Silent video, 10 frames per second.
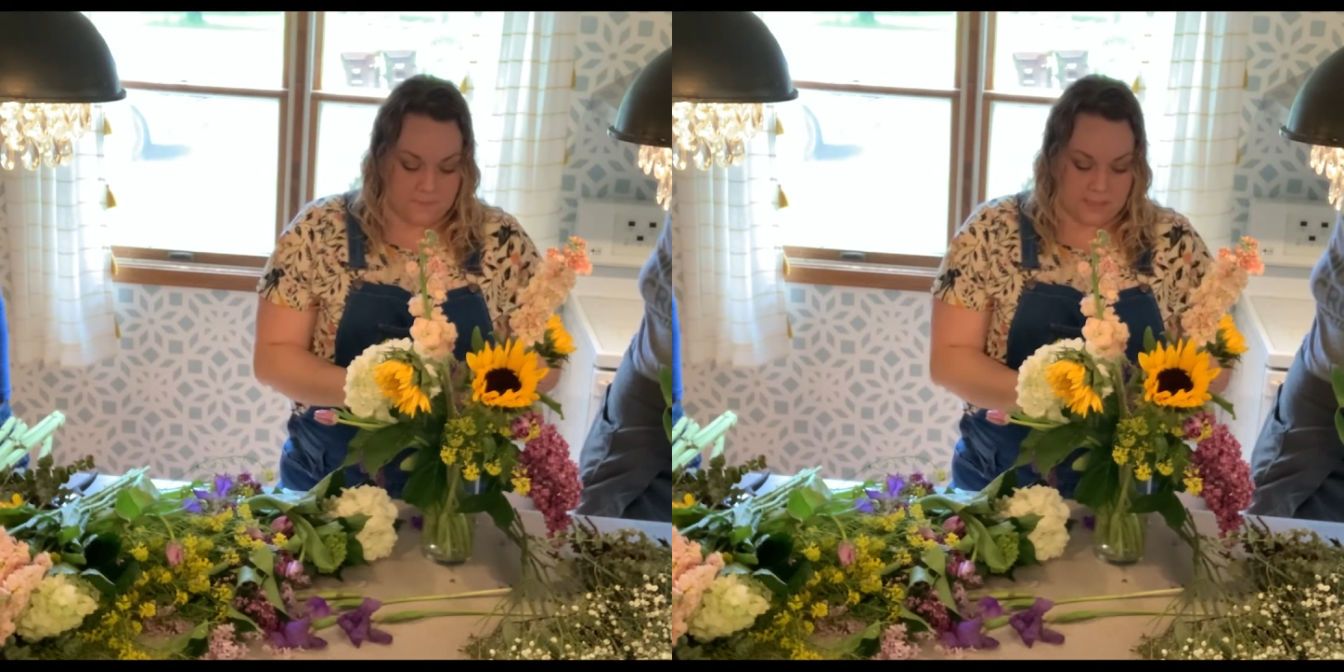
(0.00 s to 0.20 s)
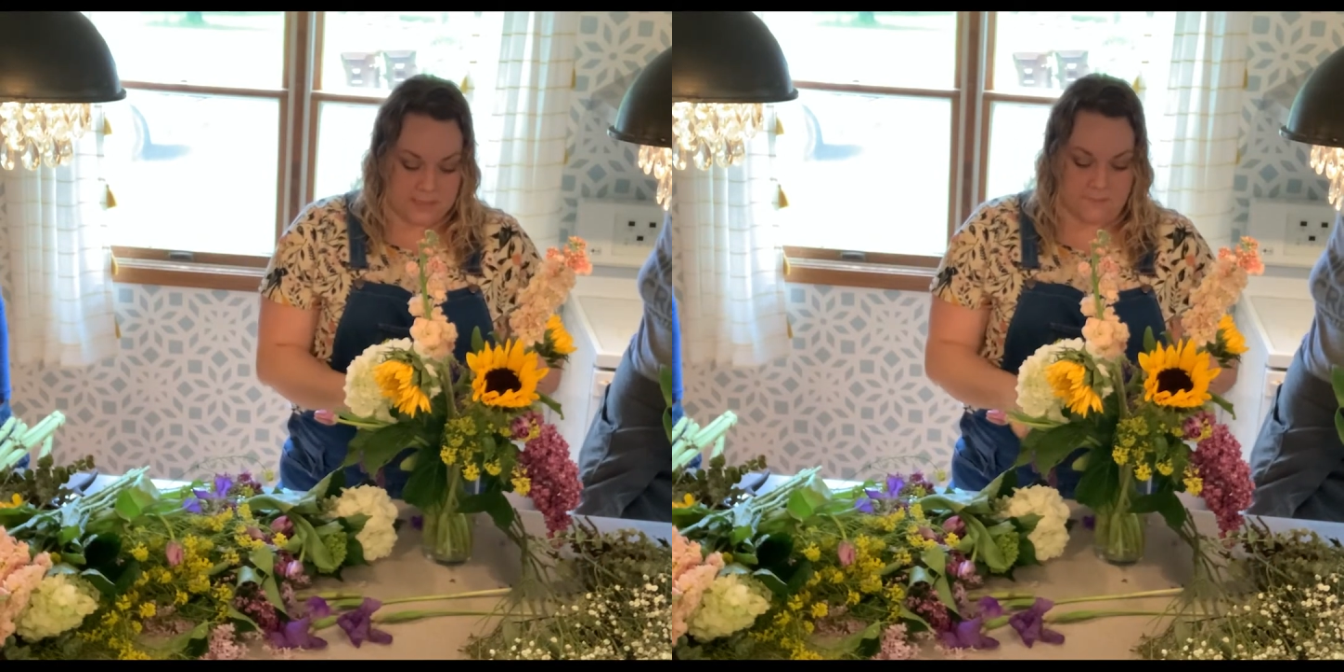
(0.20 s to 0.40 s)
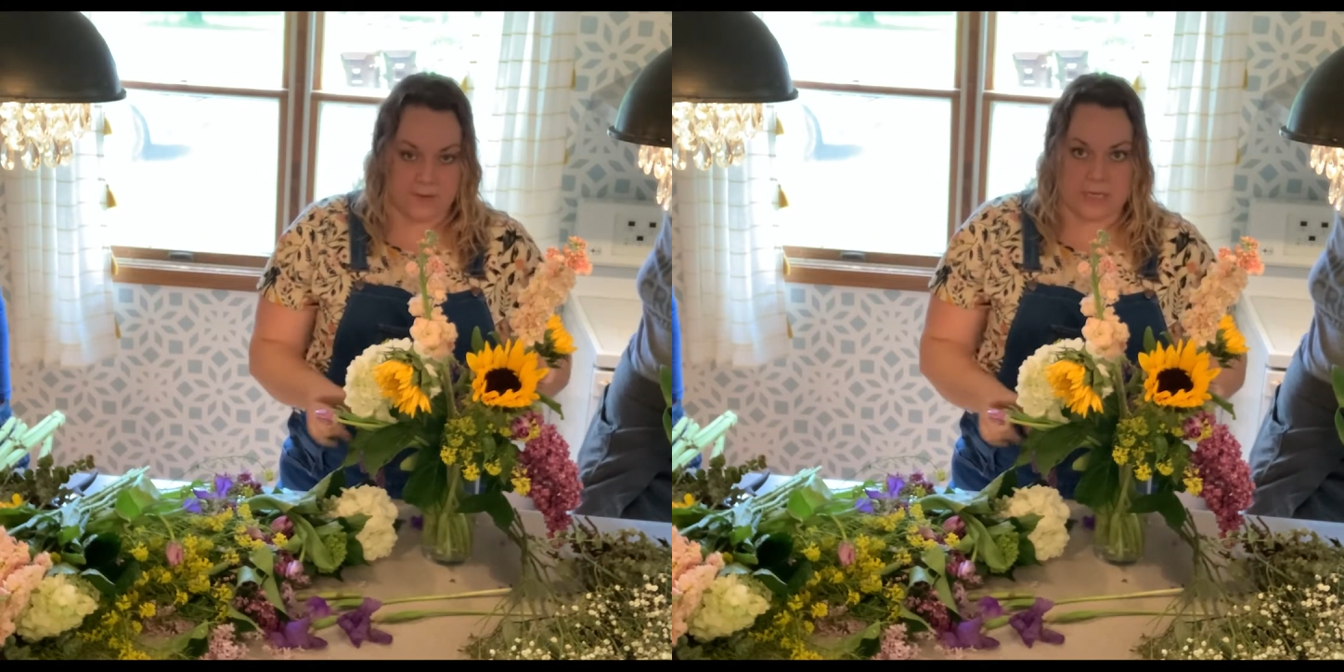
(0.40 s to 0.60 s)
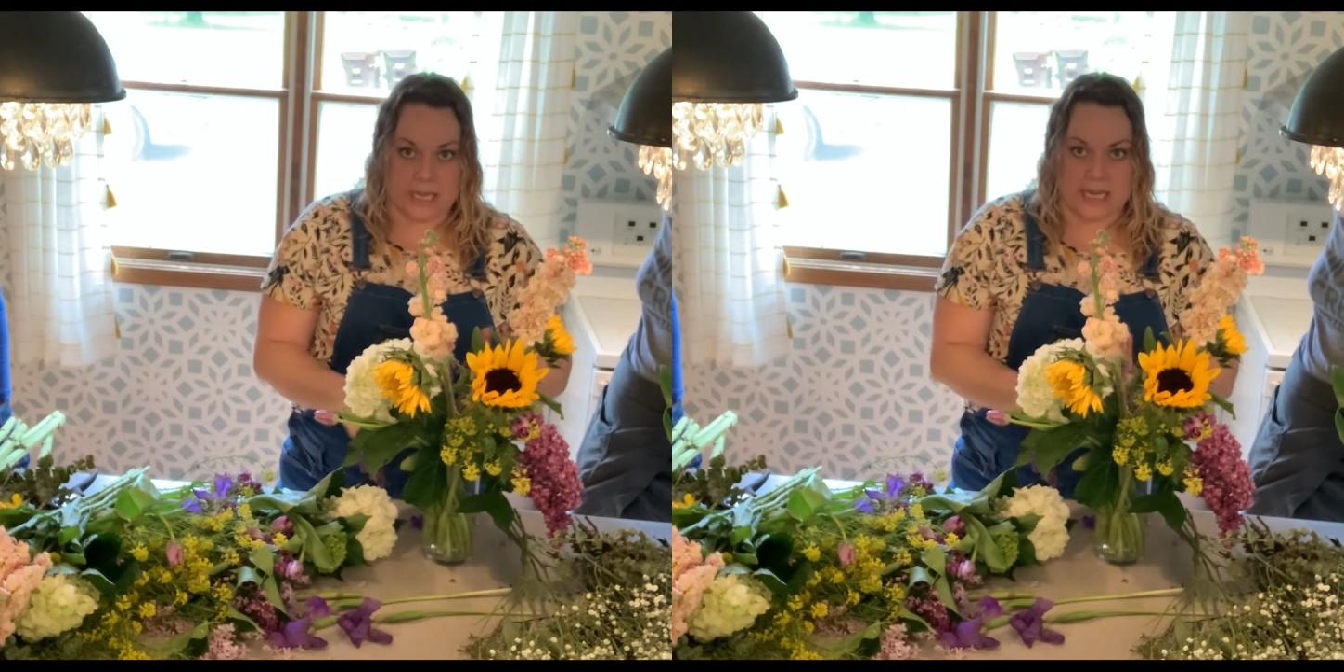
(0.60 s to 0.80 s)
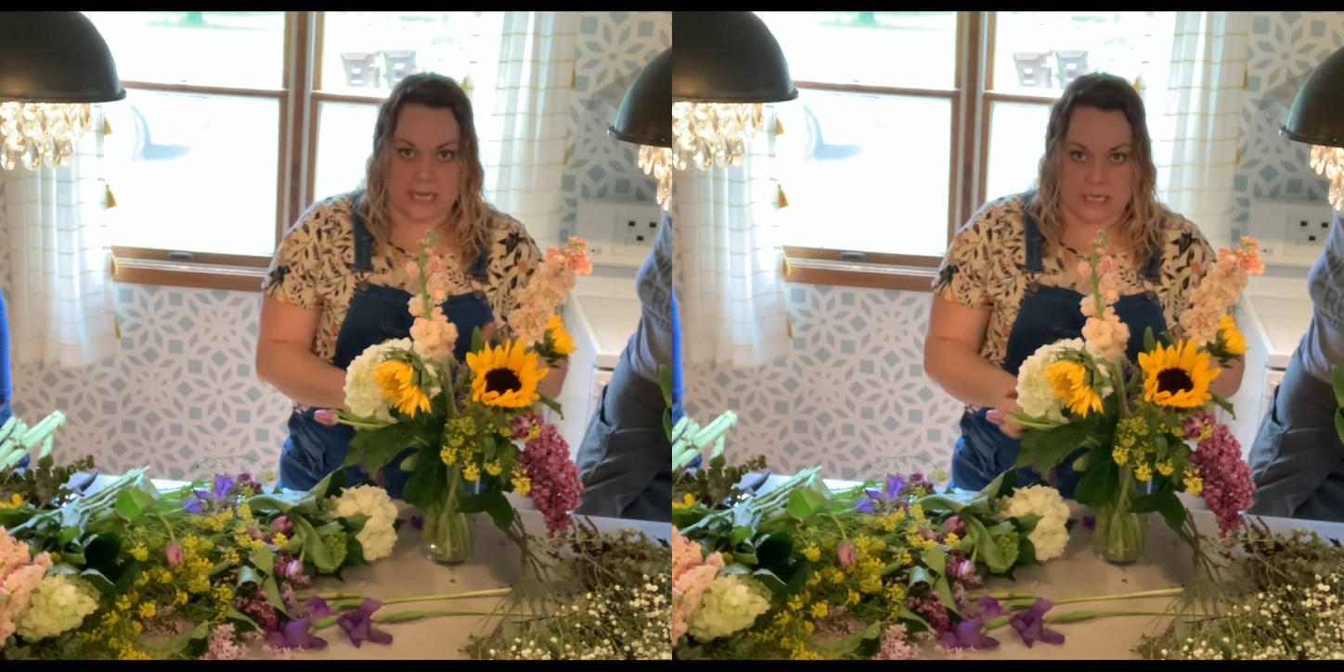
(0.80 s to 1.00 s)
some
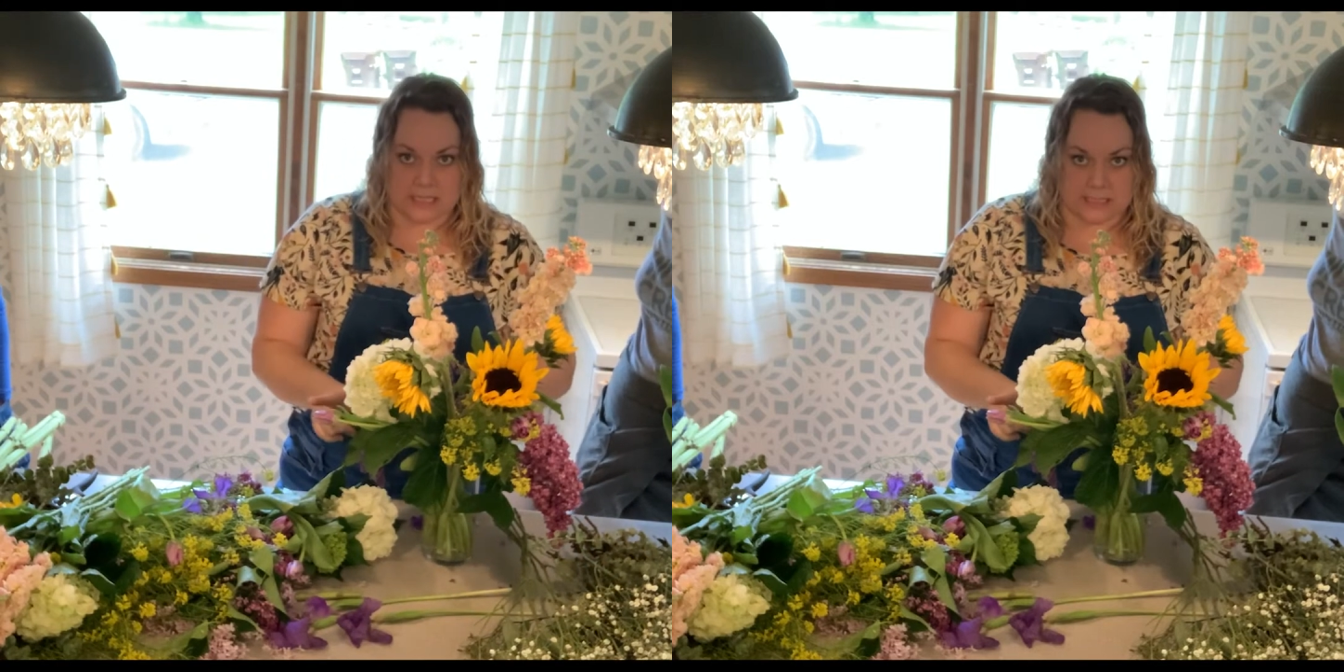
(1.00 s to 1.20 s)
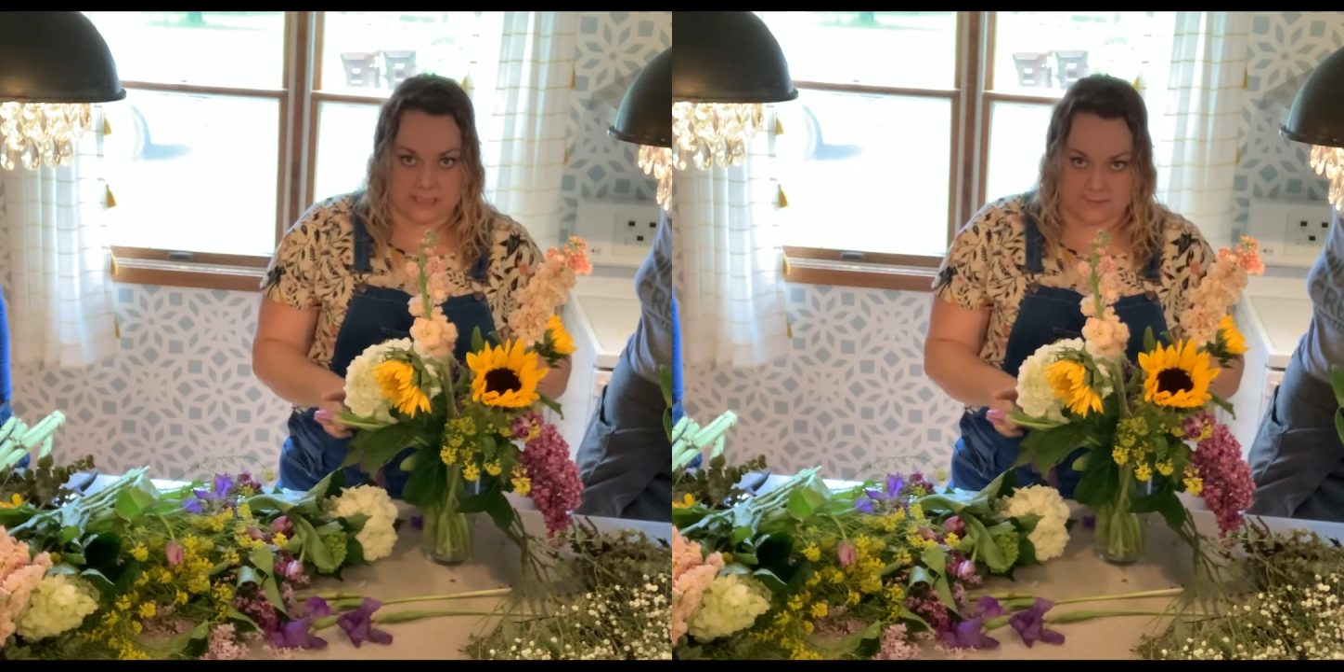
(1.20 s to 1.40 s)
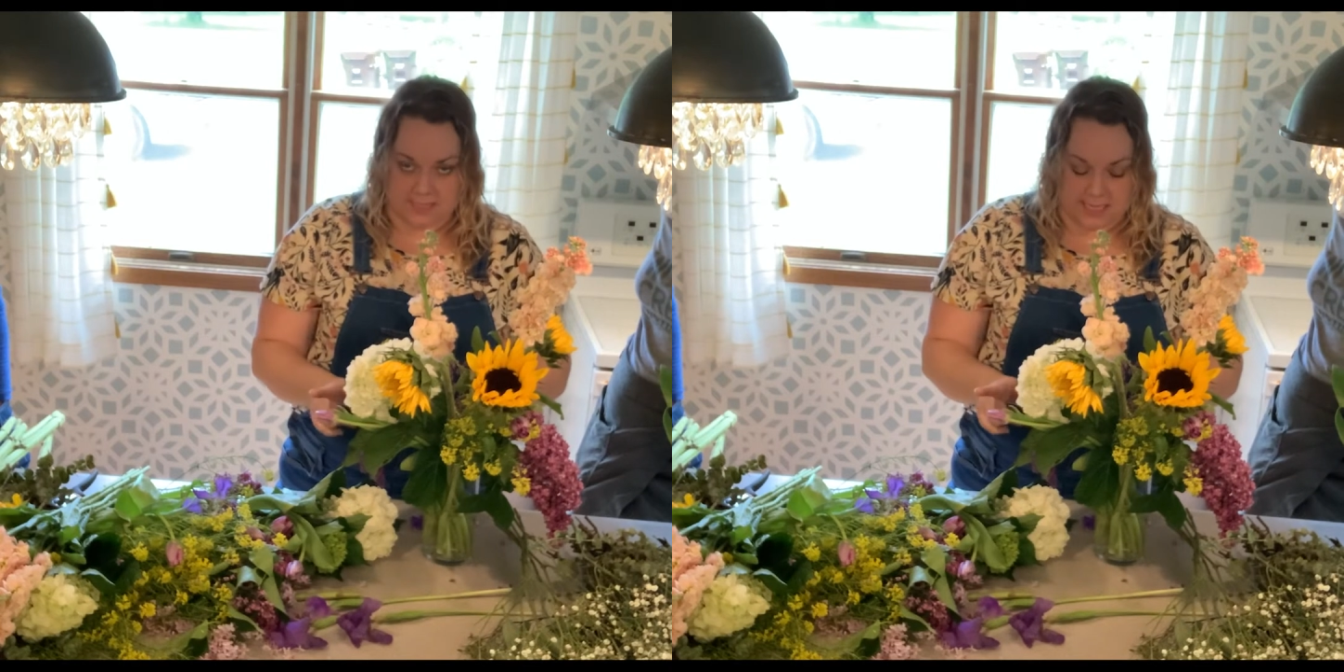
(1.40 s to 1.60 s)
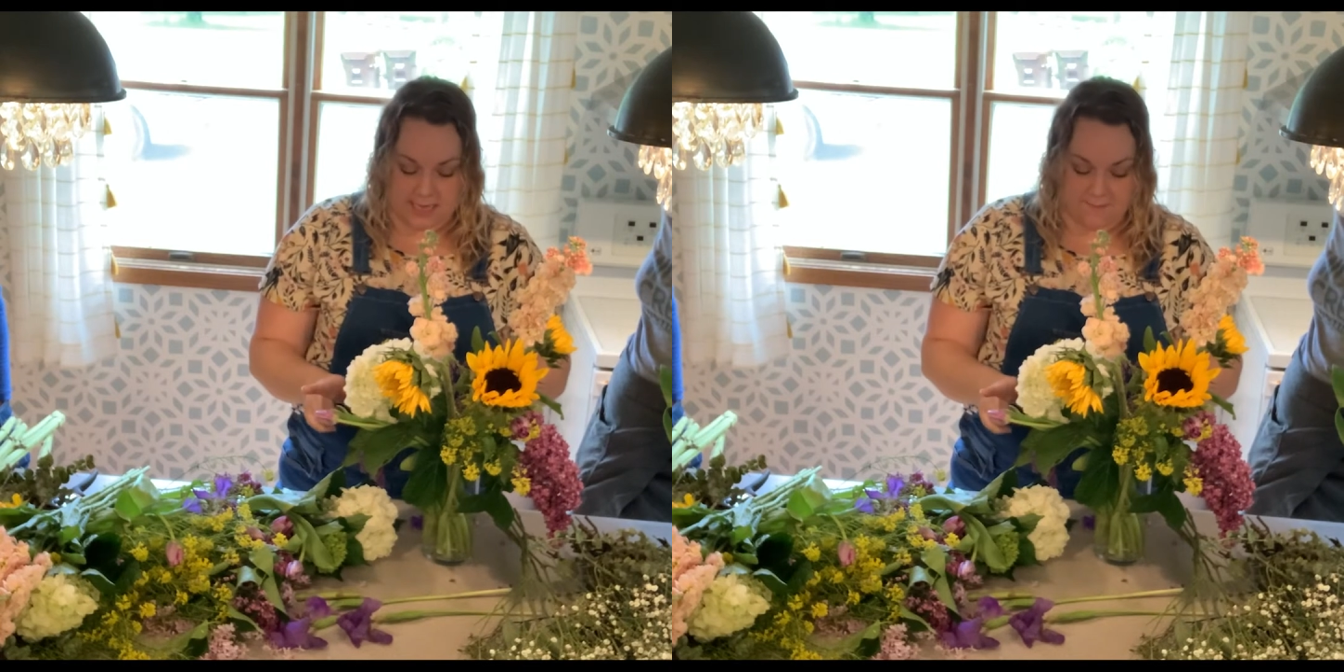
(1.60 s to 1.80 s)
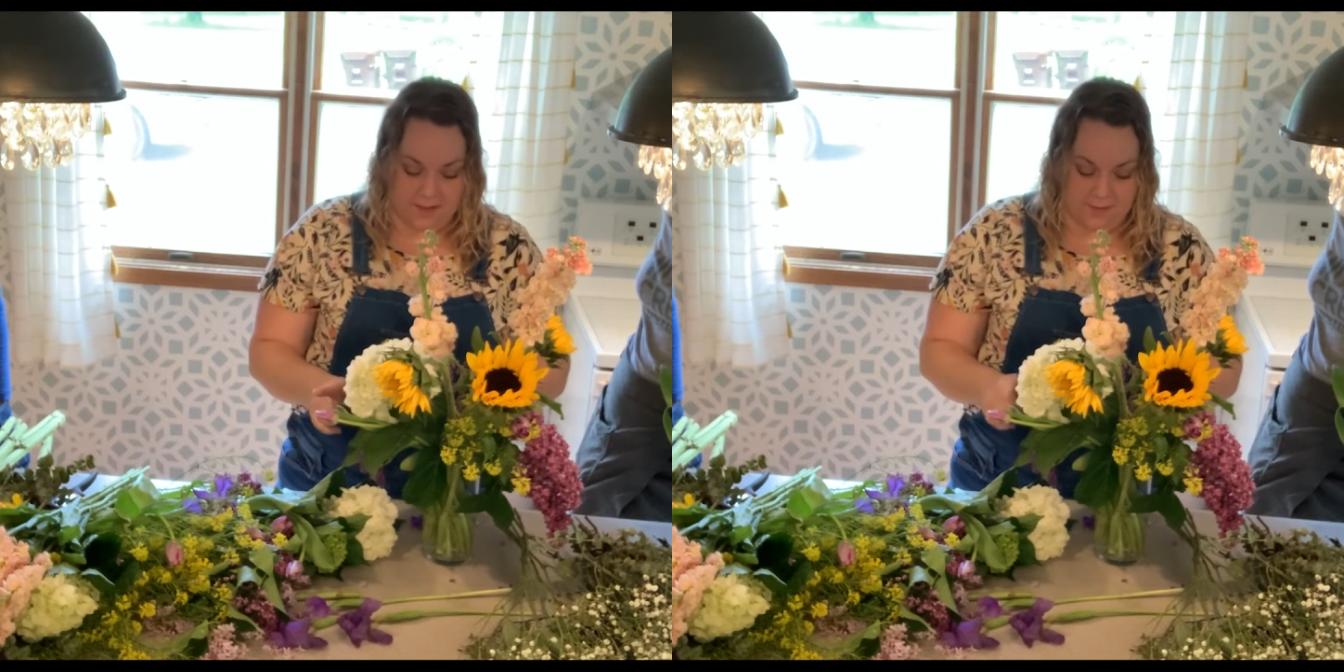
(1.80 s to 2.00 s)
variegated hosta leaves that I
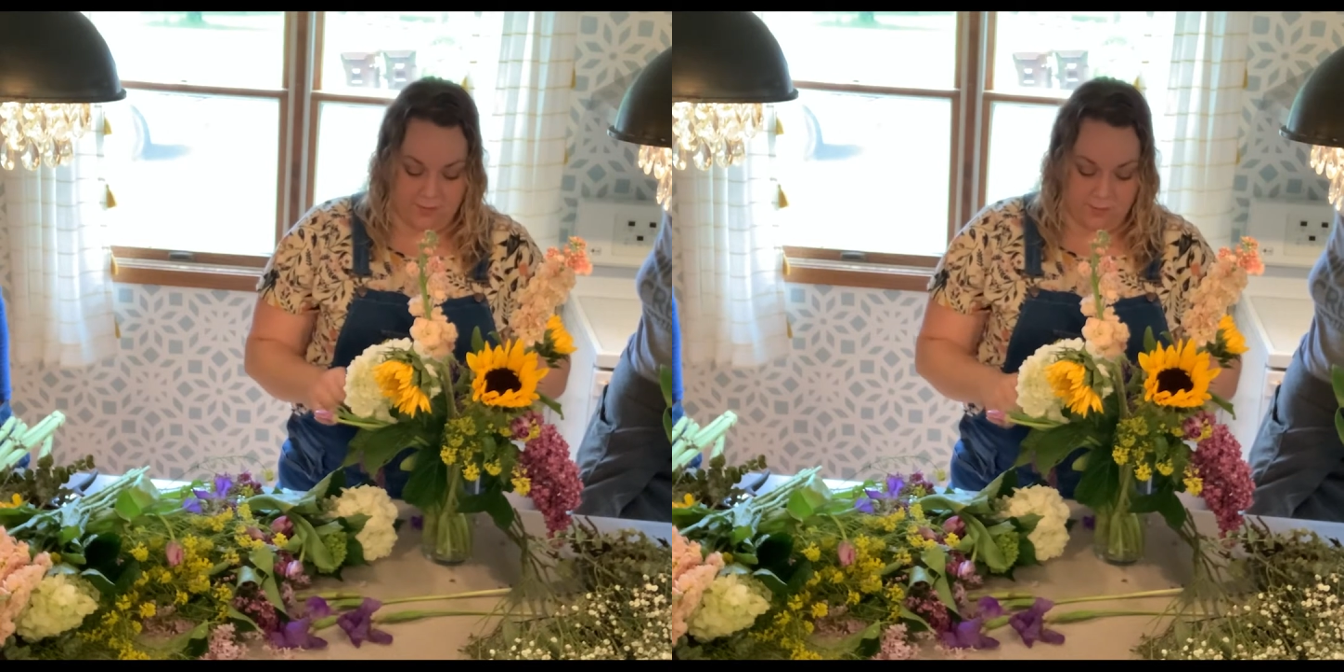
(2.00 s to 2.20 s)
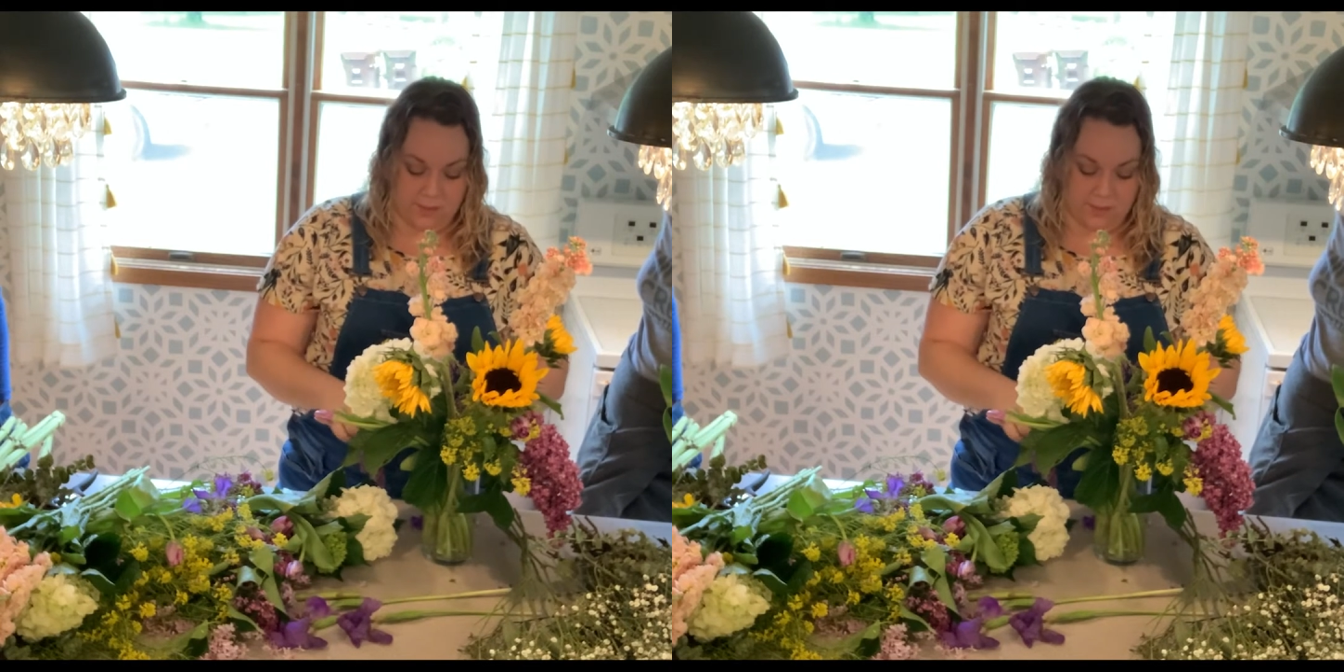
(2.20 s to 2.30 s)
have coming through,